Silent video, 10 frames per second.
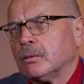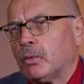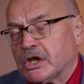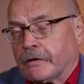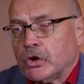
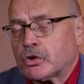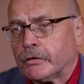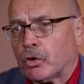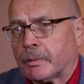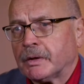What is the future of
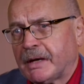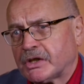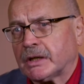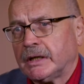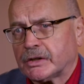Europe?
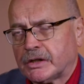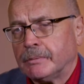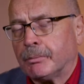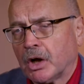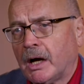Basically is
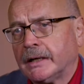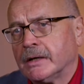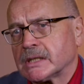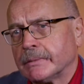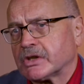implied in
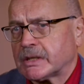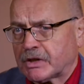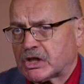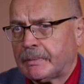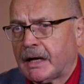some of the
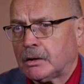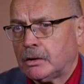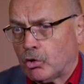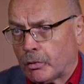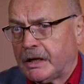subjects about
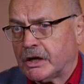European